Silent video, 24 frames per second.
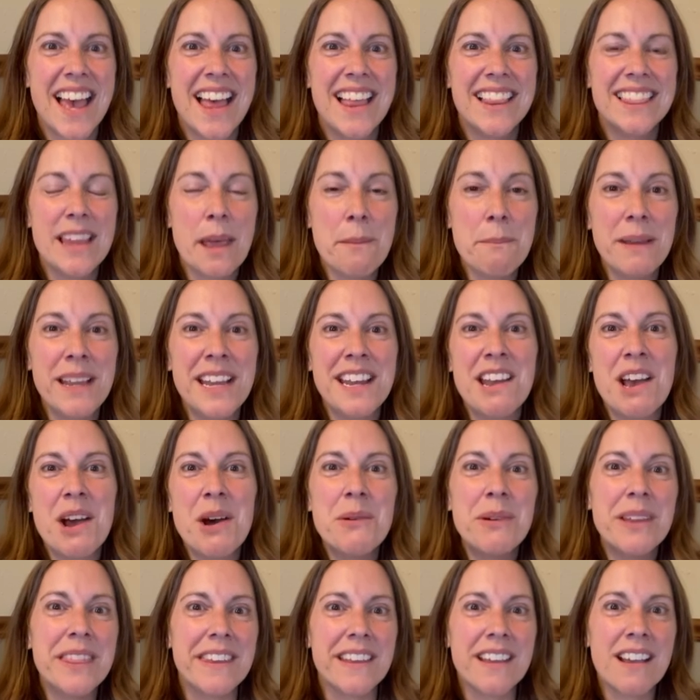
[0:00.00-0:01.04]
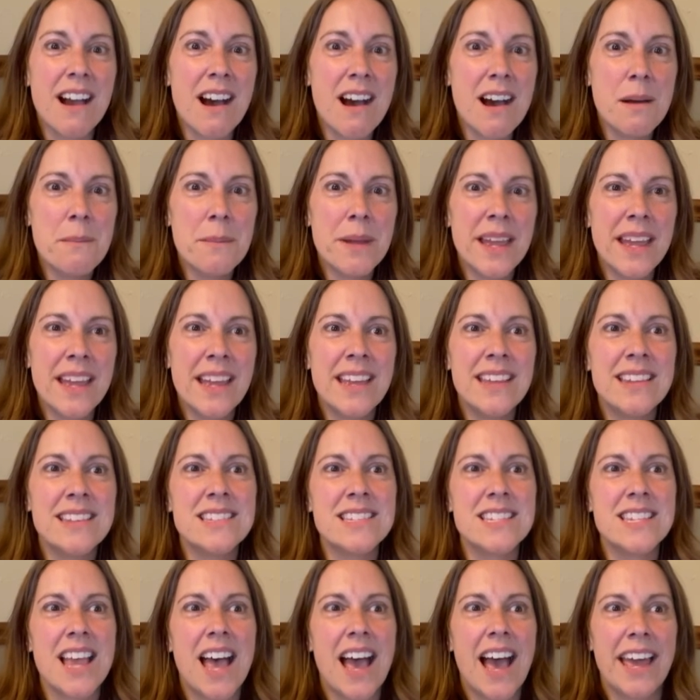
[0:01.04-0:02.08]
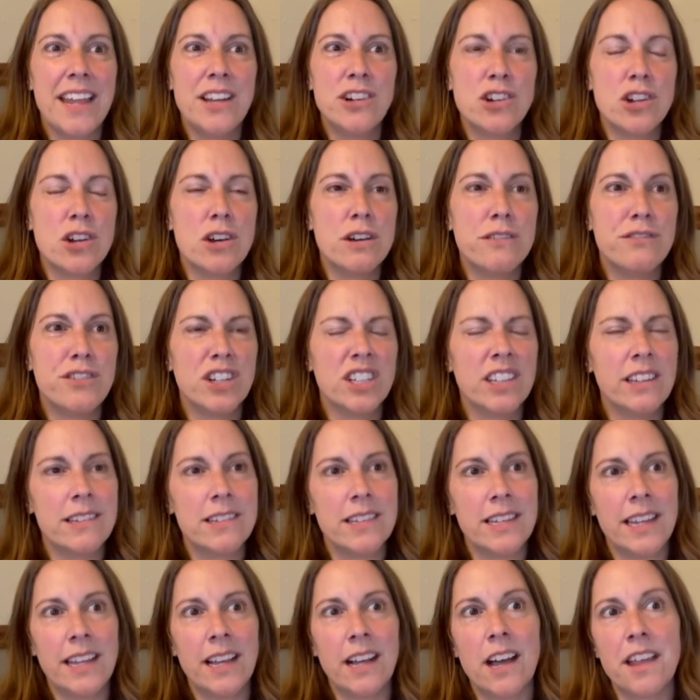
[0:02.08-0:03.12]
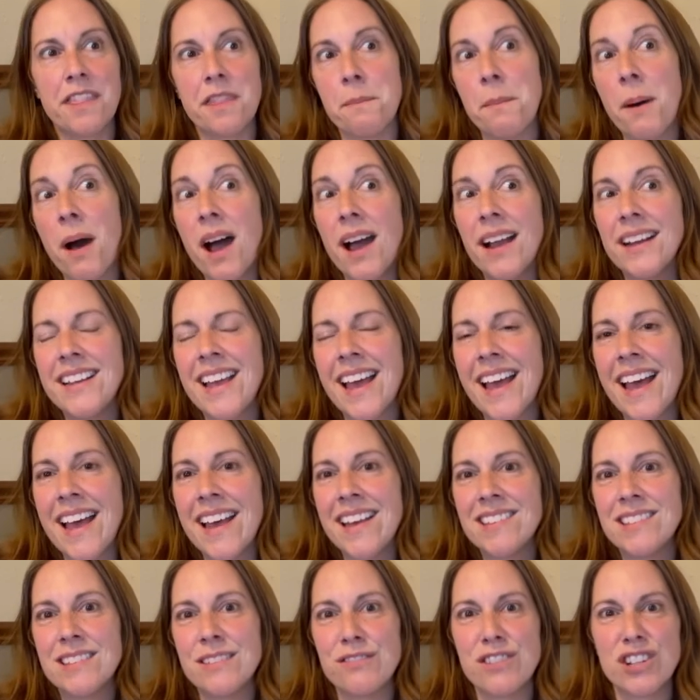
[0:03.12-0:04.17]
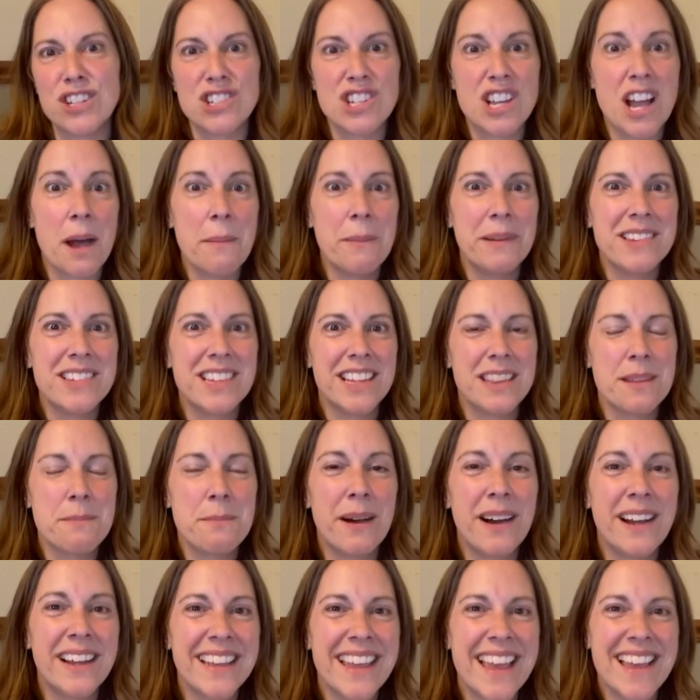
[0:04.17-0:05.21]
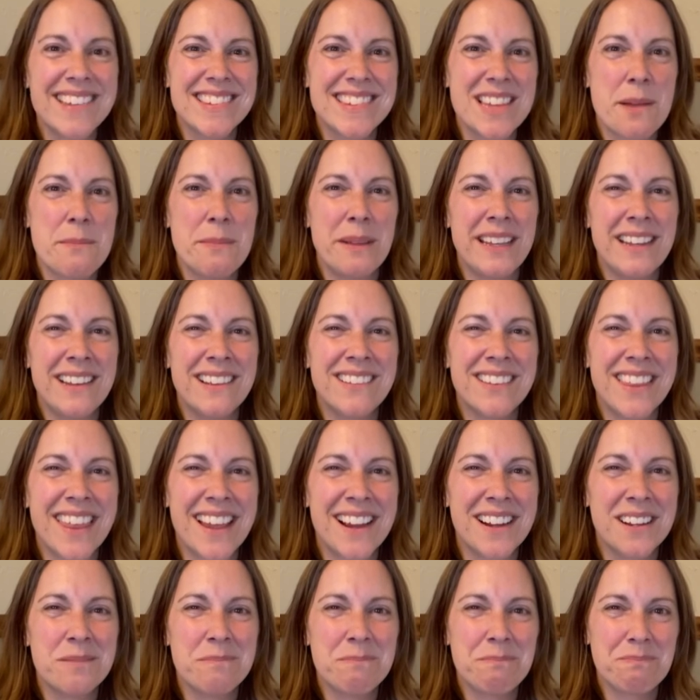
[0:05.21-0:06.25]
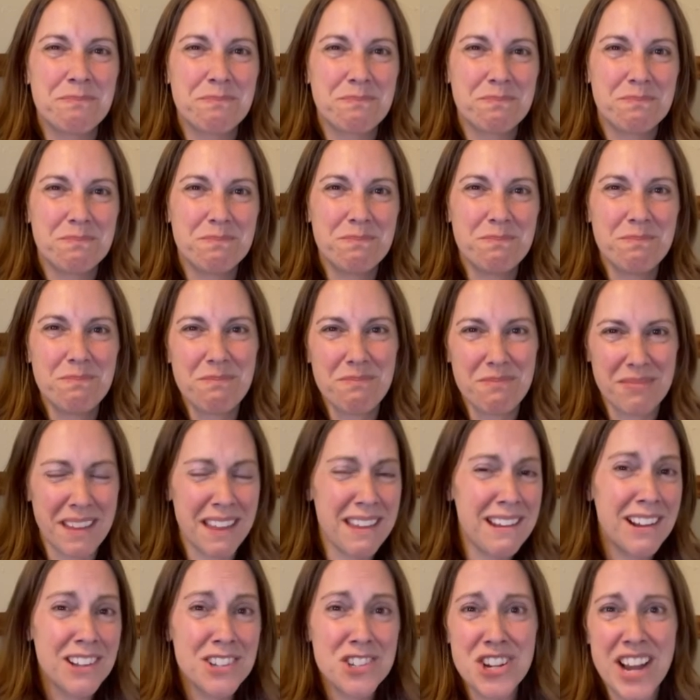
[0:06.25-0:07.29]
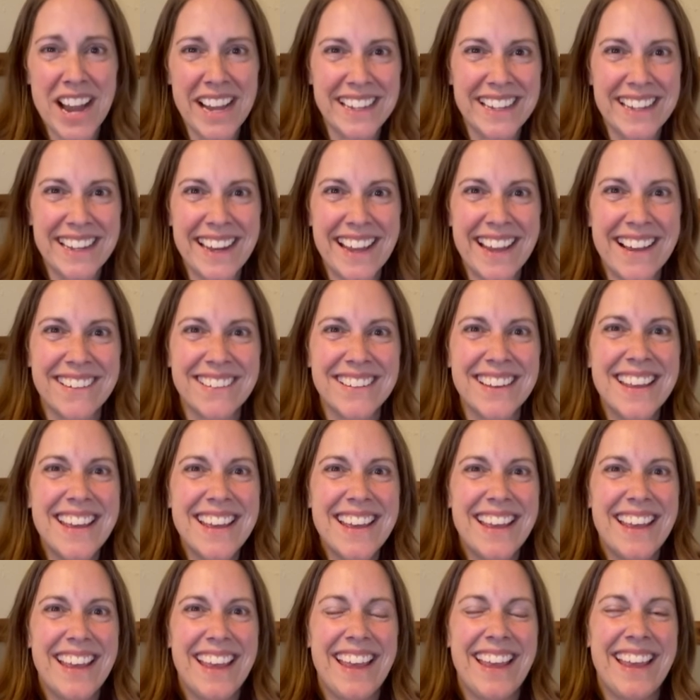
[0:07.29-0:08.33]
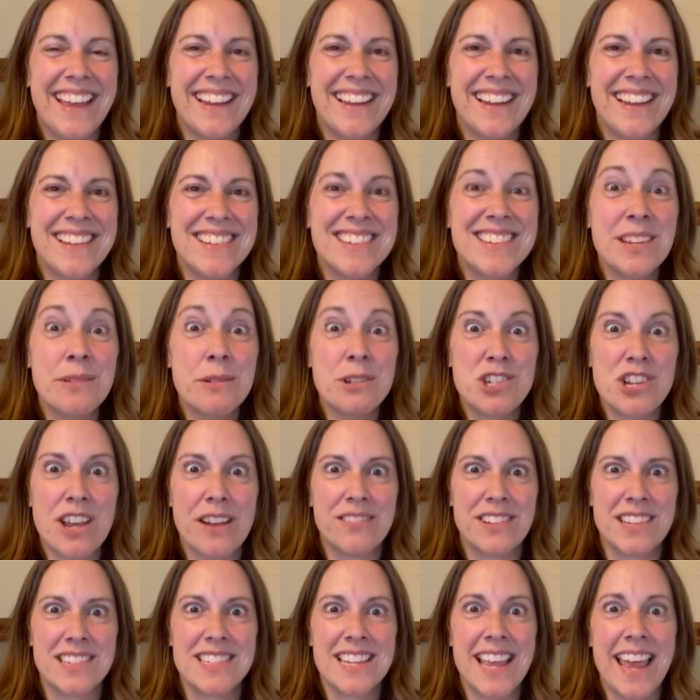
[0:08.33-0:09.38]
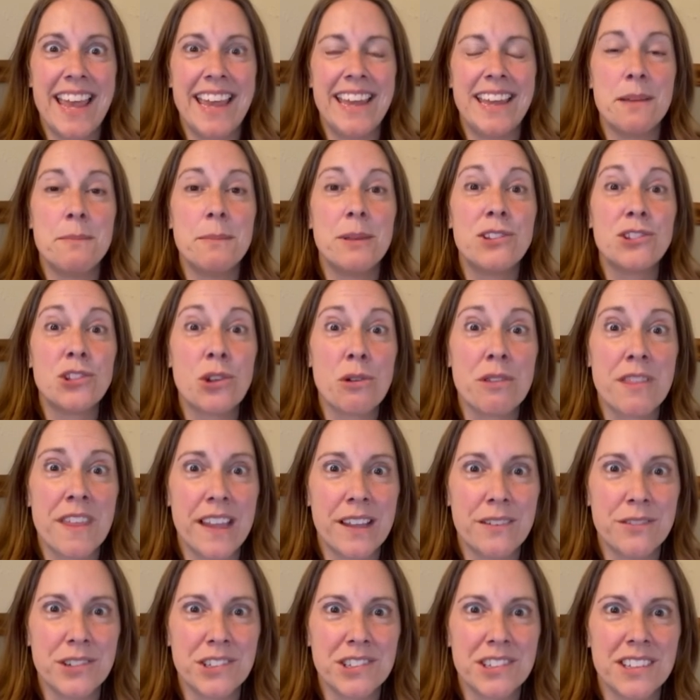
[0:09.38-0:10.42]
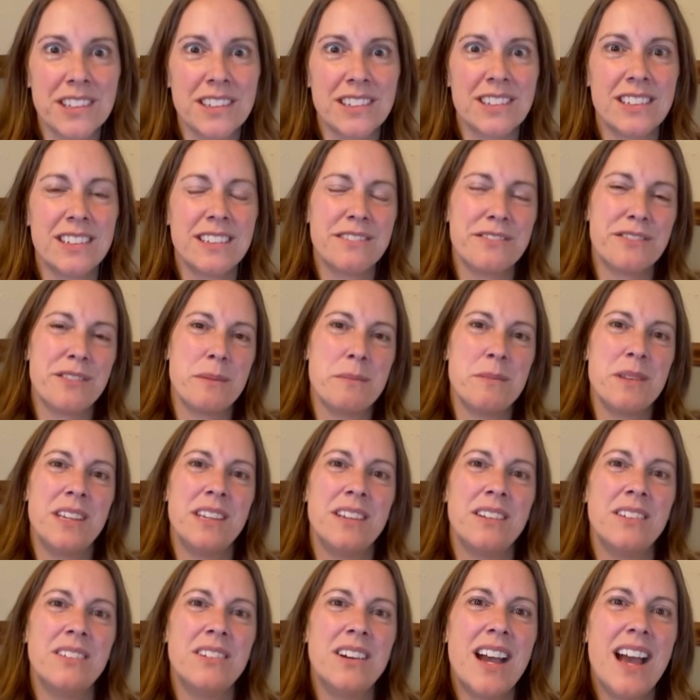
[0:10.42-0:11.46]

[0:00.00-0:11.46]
Let me know in the comments. I don't know if you're listening on the podcast. If there's comments on the podcast, let me know there and I'll track you down and see what you have to say and be so thankful to learn from you.